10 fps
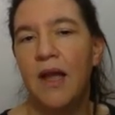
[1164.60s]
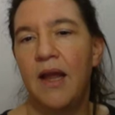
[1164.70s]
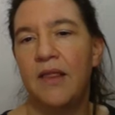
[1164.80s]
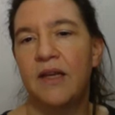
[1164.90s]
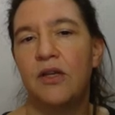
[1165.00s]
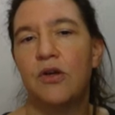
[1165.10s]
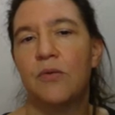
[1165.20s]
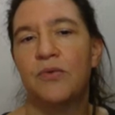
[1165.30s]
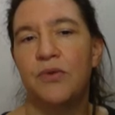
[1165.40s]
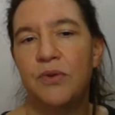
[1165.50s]
And then you're
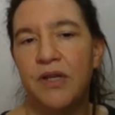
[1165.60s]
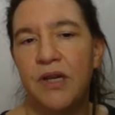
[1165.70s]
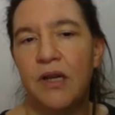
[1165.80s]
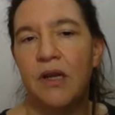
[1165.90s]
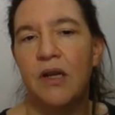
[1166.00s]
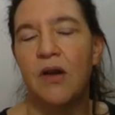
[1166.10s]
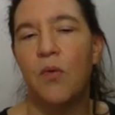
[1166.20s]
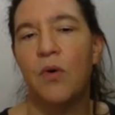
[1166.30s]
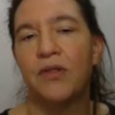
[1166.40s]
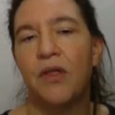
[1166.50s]
computing
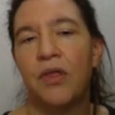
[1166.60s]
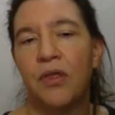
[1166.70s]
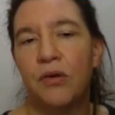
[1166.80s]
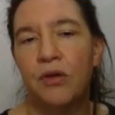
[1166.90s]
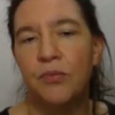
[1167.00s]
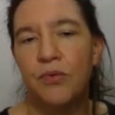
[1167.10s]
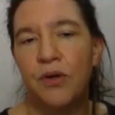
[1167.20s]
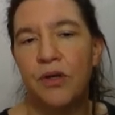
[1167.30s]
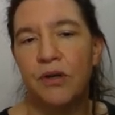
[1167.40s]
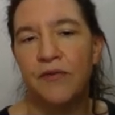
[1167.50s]
what the third
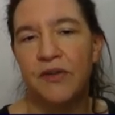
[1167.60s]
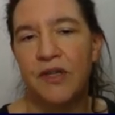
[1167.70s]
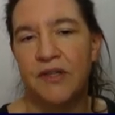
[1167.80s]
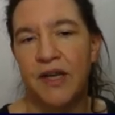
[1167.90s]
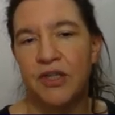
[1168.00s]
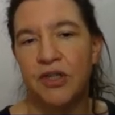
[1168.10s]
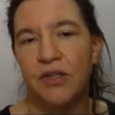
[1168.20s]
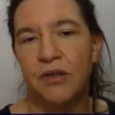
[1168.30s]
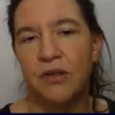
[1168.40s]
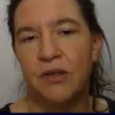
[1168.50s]
point of intersection
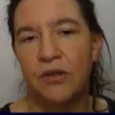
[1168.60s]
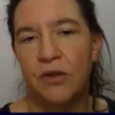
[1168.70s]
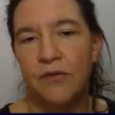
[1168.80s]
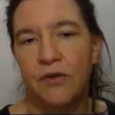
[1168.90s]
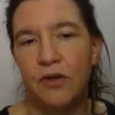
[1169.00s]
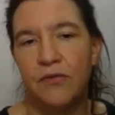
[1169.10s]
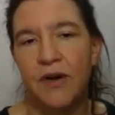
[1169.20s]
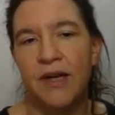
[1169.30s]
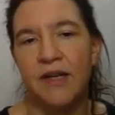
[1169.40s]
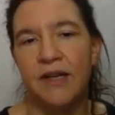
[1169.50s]
is on this curve, and you're
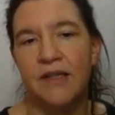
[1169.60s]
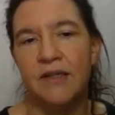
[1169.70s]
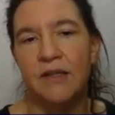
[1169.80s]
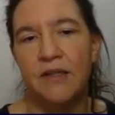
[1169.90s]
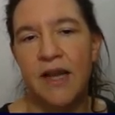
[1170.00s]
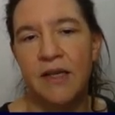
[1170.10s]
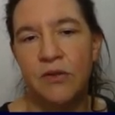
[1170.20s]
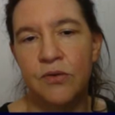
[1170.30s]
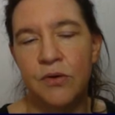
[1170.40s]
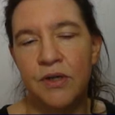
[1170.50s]
finding it has this
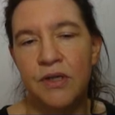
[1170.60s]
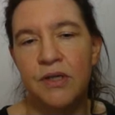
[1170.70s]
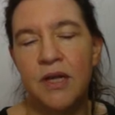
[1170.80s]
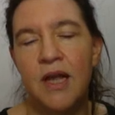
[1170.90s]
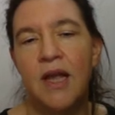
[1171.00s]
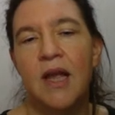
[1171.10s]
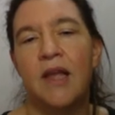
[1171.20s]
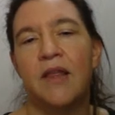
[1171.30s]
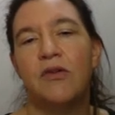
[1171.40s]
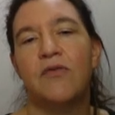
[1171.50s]
x-coordinate,
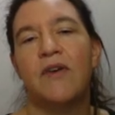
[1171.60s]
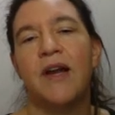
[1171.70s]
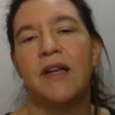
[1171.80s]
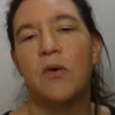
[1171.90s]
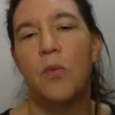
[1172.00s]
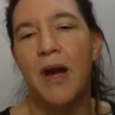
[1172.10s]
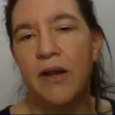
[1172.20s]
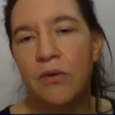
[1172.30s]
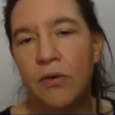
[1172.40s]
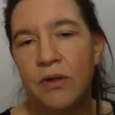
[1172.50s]
then you're finding a
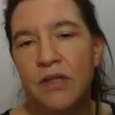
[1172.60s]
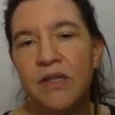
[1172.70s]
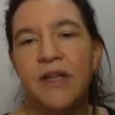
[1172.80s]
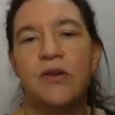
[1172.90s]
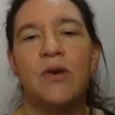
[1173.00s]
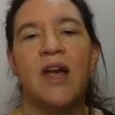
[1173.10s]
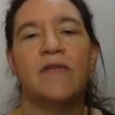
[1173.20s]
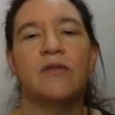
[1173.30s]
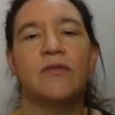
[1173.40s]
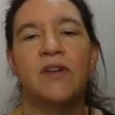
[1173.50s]
y-coordinate, and then you
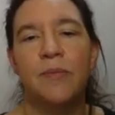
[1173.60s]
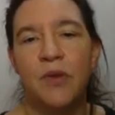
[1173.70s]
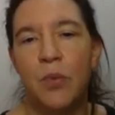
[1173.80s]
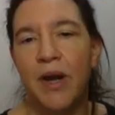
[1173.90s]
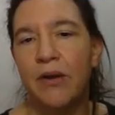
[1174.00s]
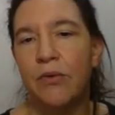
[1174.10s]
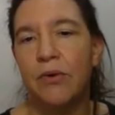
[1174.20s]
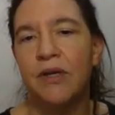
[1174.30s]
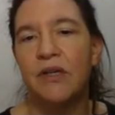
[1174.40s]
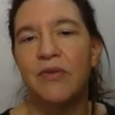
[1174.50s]
have to flip the
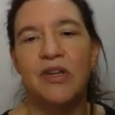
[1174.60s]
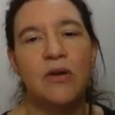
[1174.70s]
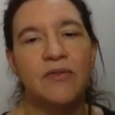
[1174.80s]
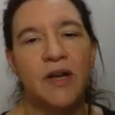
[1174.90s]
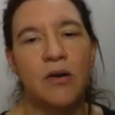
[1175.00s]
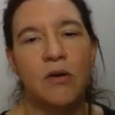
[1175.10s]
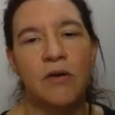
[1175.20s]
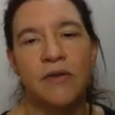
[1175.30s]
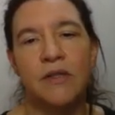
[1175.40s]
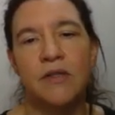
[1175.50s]
y-coordinate, and when you have done all
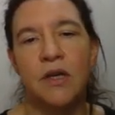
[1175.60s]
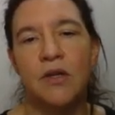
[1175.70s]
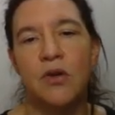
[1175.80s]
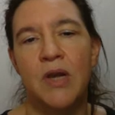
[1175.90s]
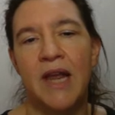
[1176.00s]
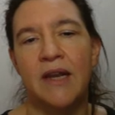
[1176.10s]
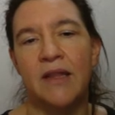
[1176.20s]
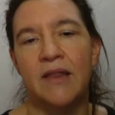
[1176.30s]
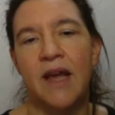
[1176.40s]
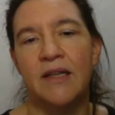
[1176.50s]
of this, you're getting
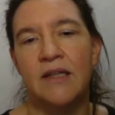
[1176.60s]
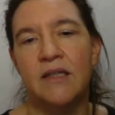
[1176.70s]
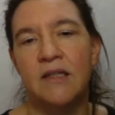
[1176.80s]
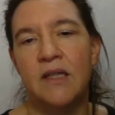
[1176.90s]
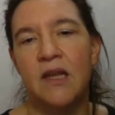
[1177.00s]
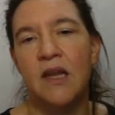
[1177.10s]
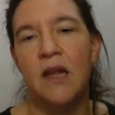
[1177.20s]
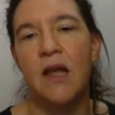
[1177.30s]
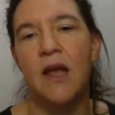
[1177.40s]
that that is the